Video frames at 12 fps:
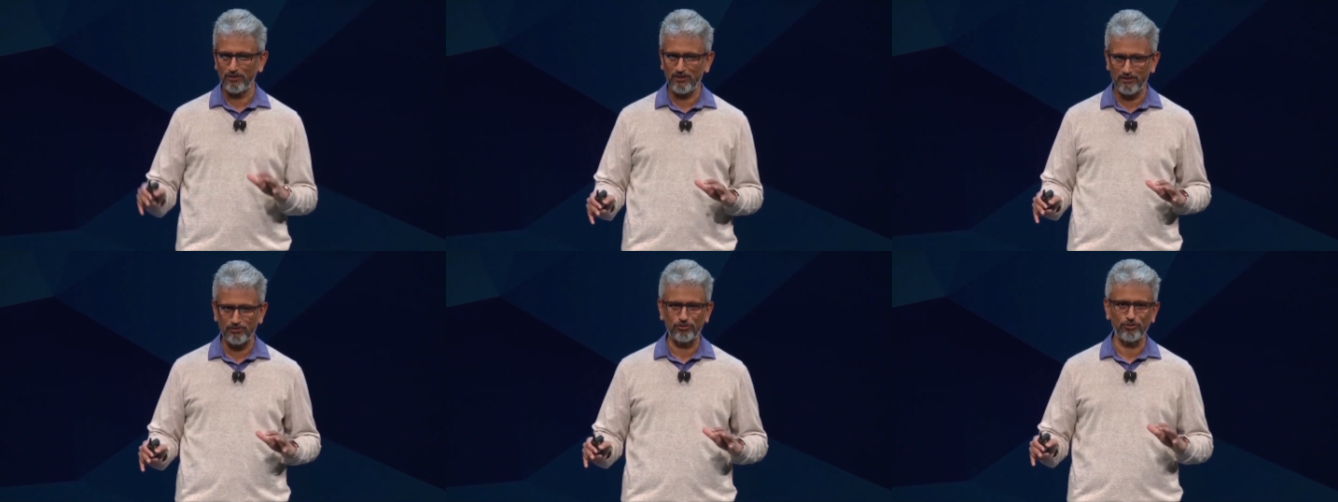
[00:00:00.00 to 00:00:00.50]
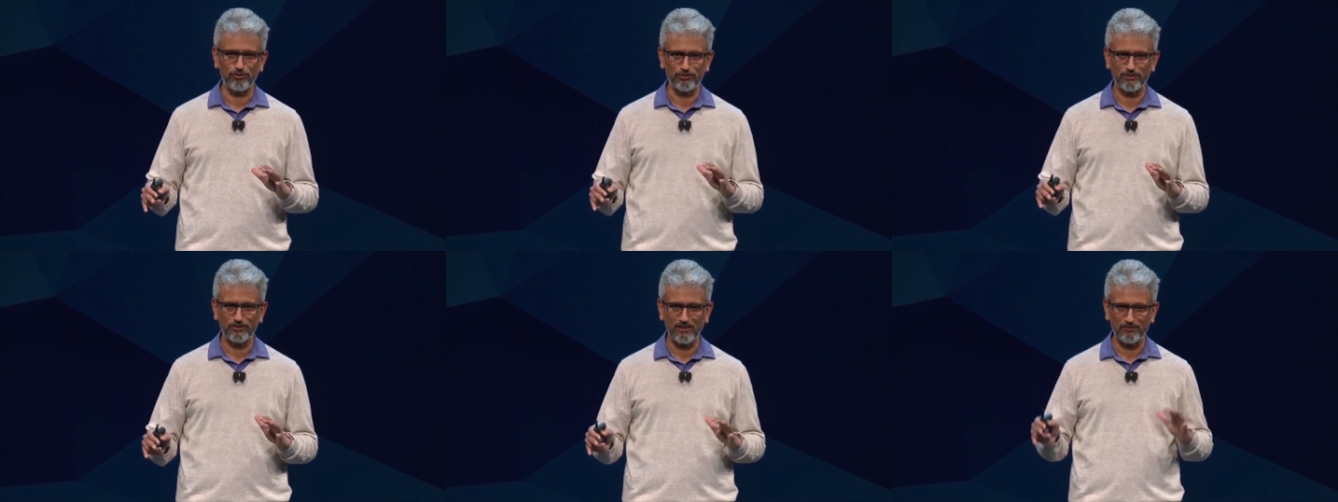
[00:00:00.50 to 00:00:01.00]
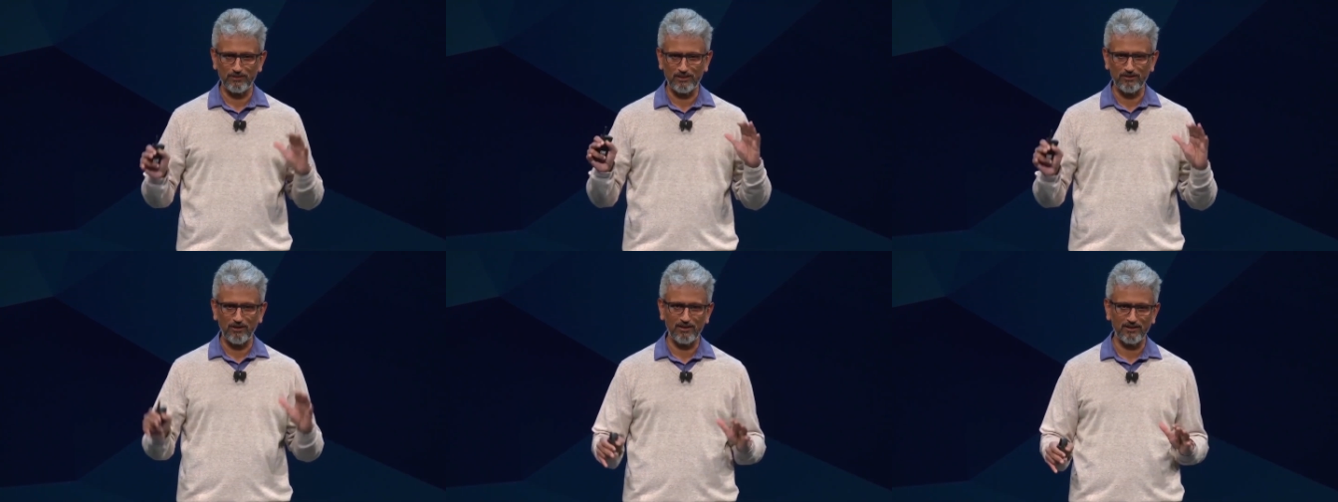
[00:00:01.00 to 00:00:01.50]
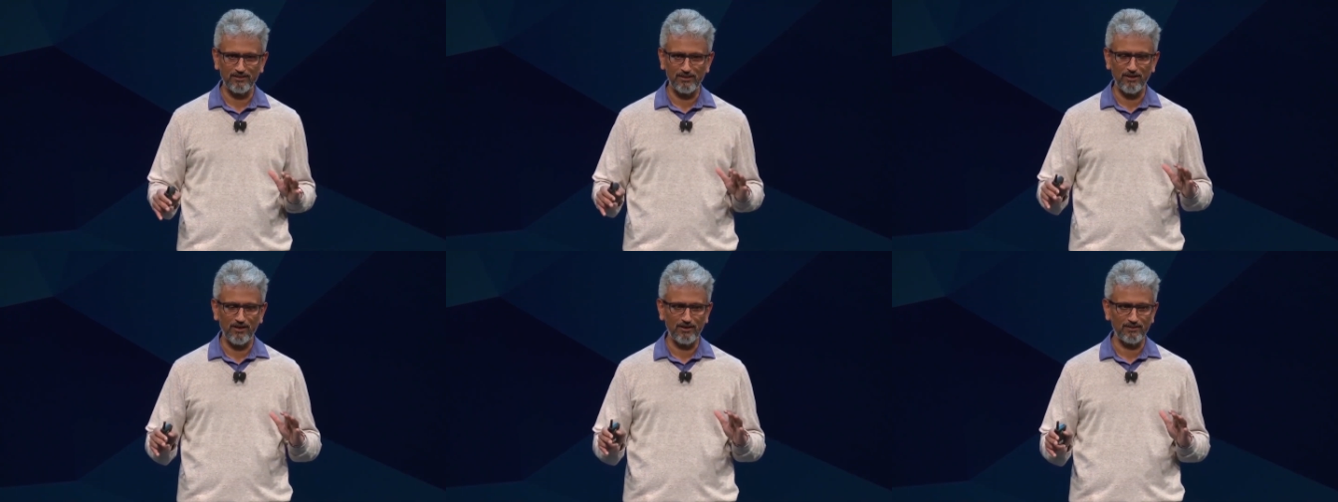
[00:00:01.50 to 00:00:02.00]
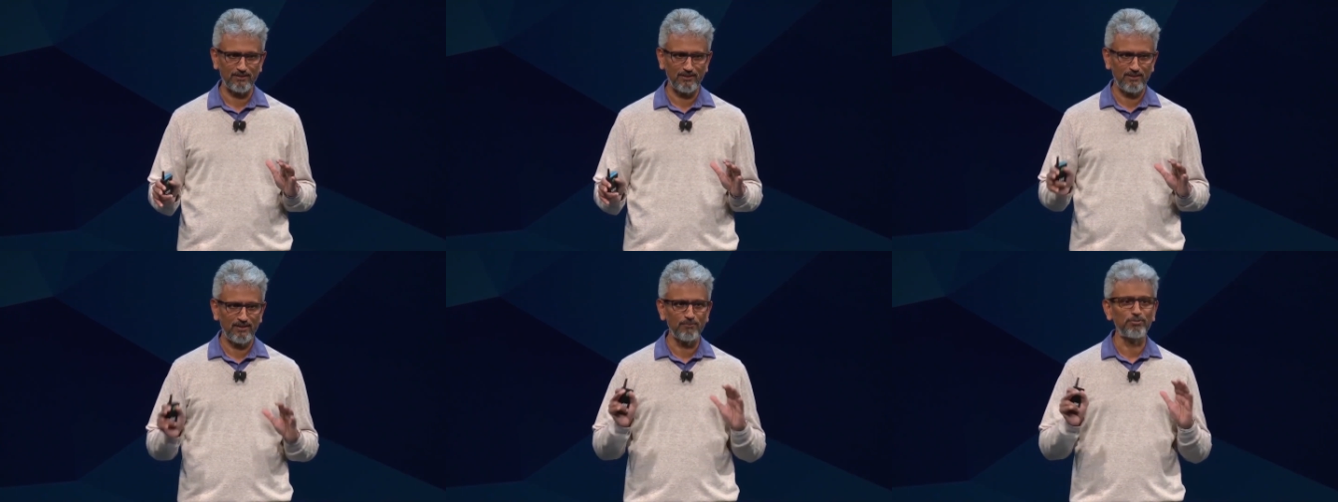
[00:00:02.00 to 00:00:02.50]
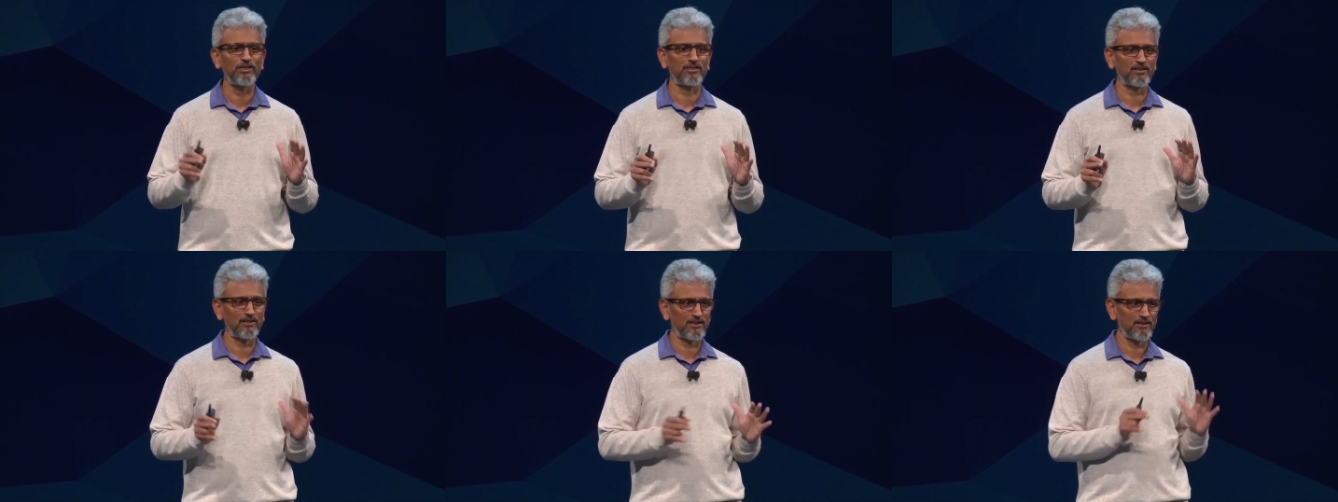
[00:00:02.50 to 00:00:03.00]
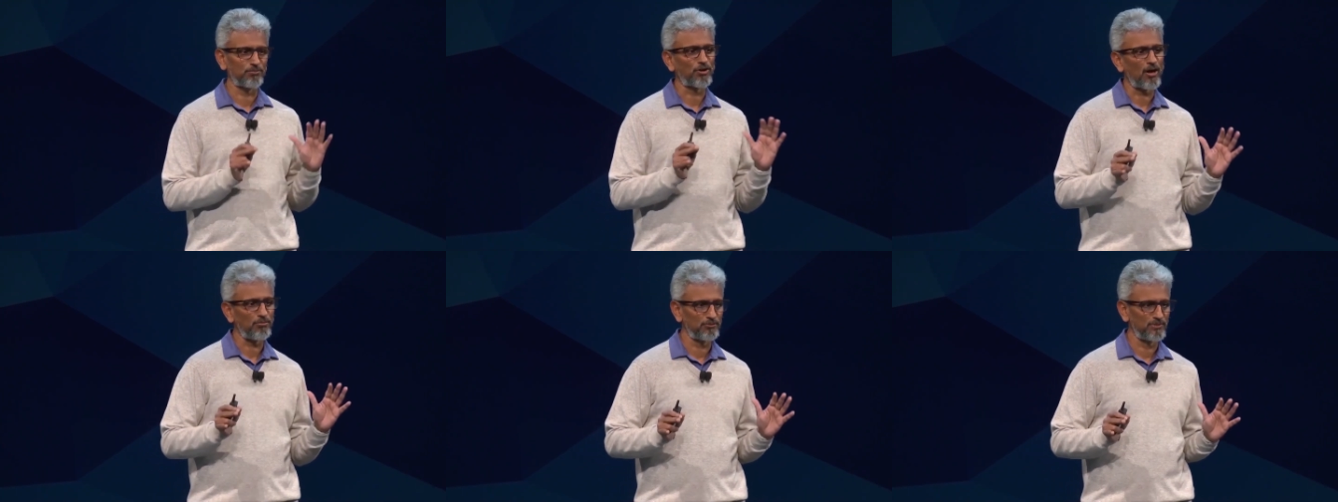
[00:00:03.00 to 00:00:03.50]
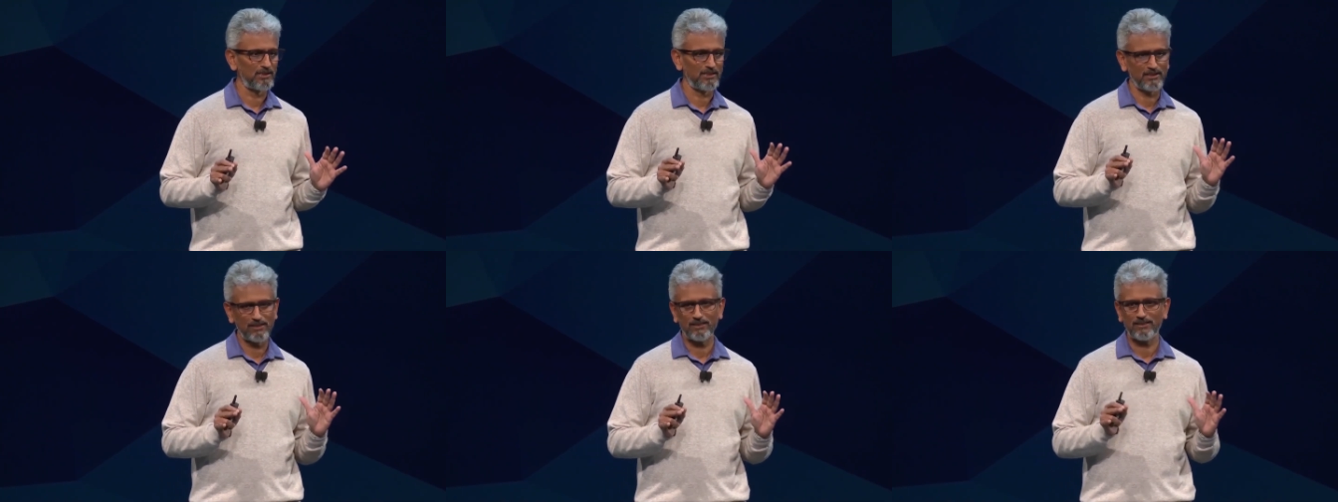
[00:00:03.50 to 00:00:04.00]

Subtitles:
more and more abstraction. But you also want to try to kill